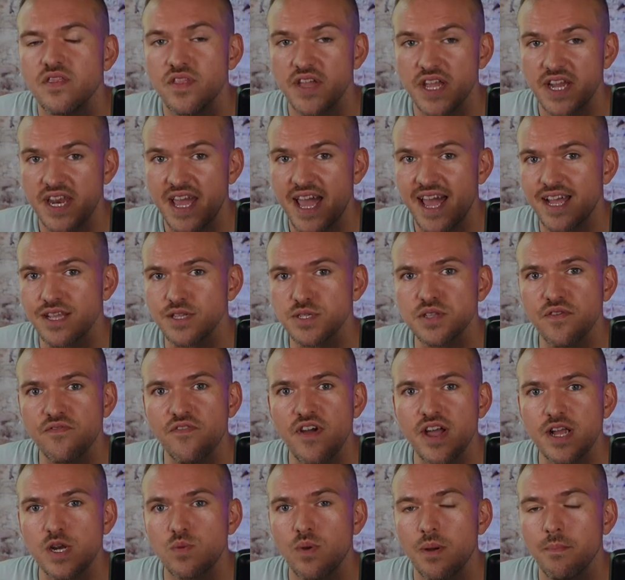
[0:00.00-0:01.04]
The enhanced
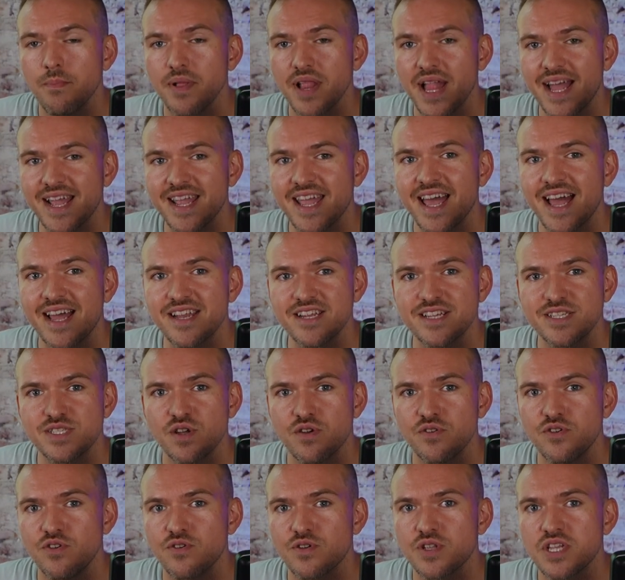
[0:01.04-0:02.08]
effect when Black Cat is
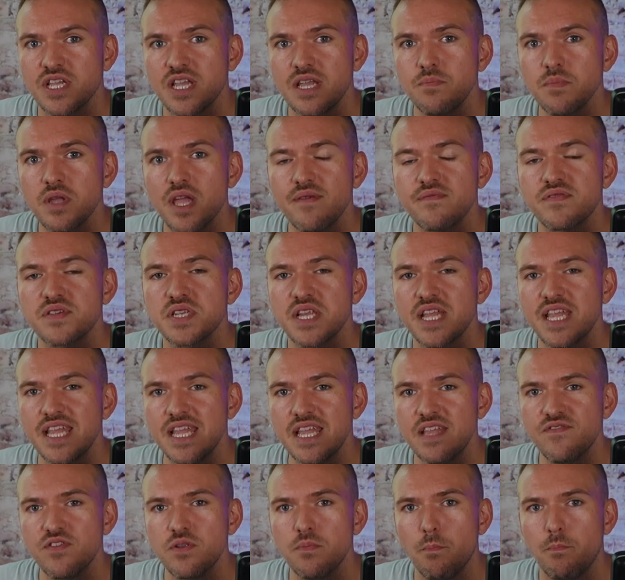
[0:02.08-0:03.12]
on your team gives an
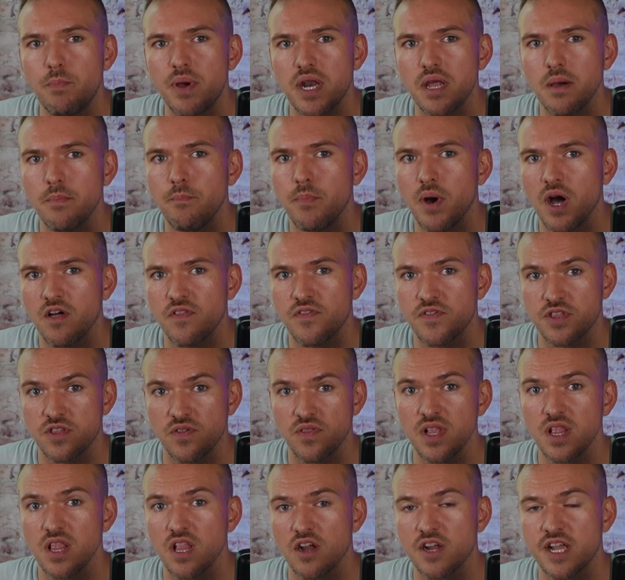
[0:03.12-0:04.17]
even better buff
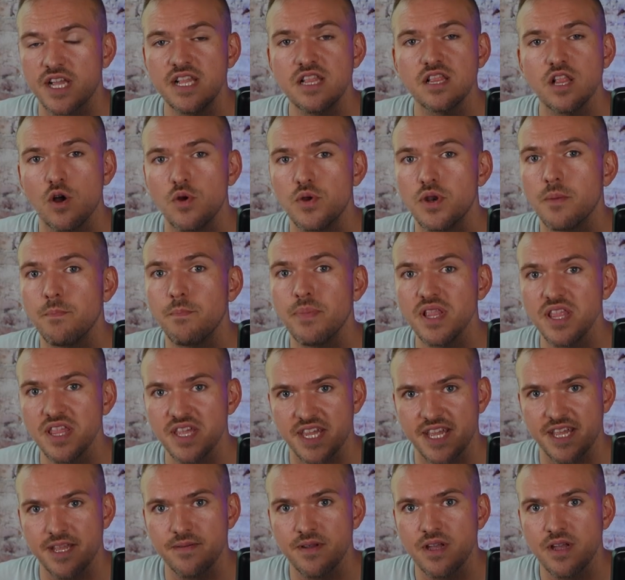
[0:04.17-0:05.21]
to the Lucky Loan ability.